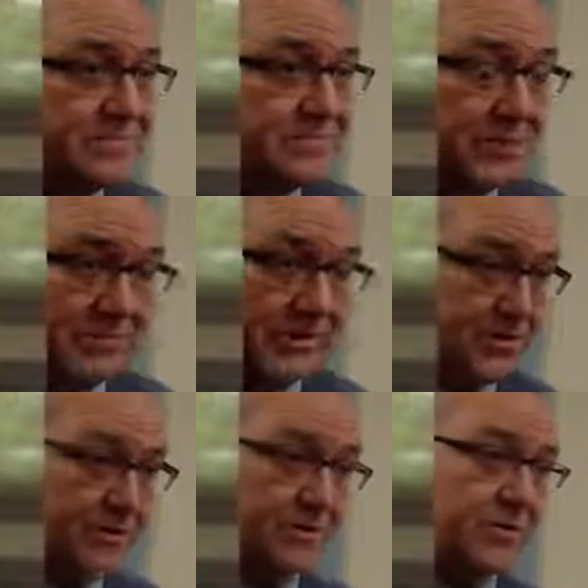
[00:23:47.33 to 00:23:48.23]
then it means
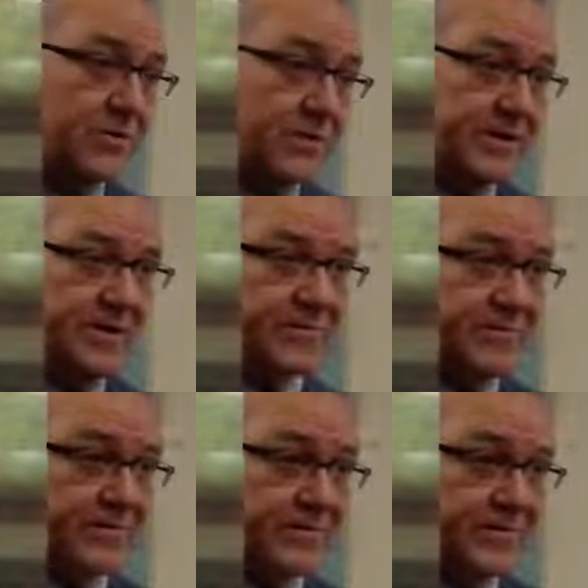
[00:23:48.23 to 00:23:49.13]
something totally different.
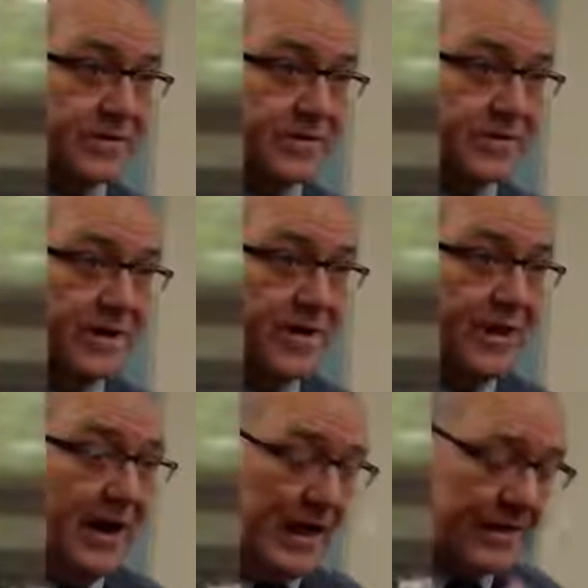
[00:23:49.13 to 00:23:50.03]

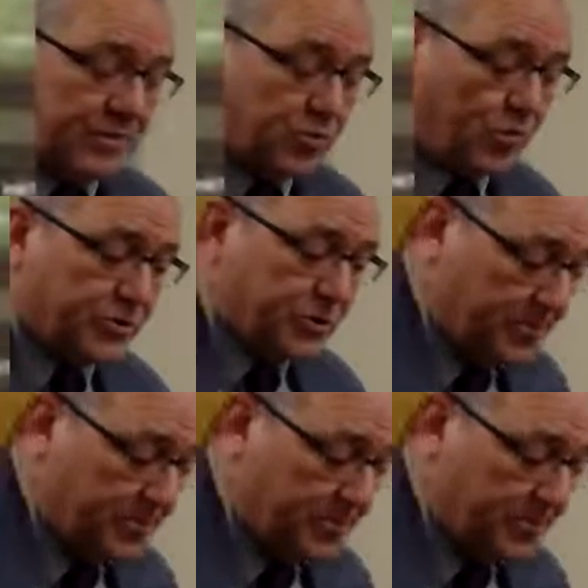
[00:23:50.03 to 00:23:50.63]
Now, I just want you